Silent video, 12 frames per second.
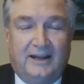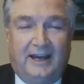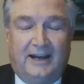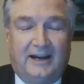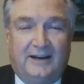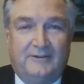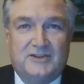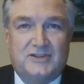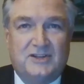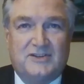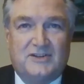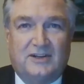And I was
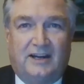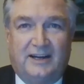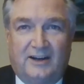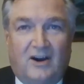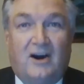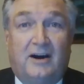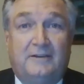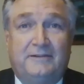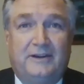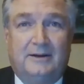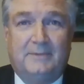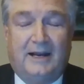just in awe of him.